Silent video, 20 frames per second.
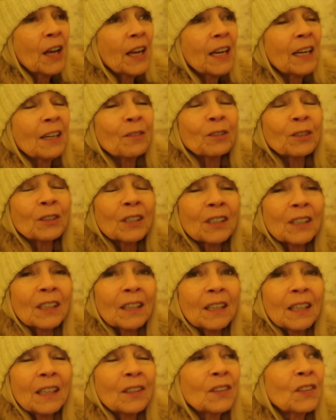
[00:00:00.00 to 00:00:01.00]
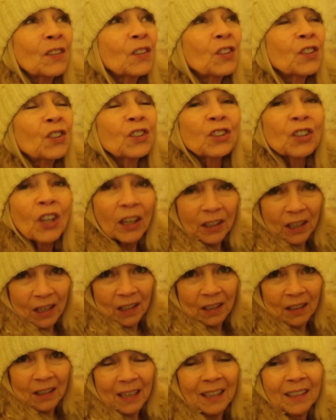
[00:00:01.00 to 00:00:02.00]
It is
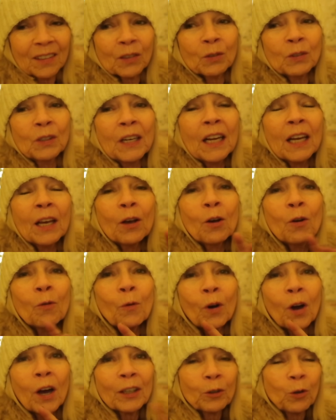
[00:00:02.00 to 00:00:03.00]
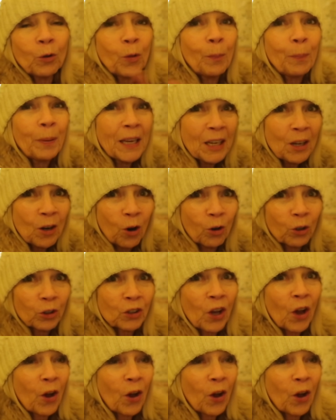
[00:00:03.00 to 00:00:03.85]
stunning. It's near what I call the Peacock's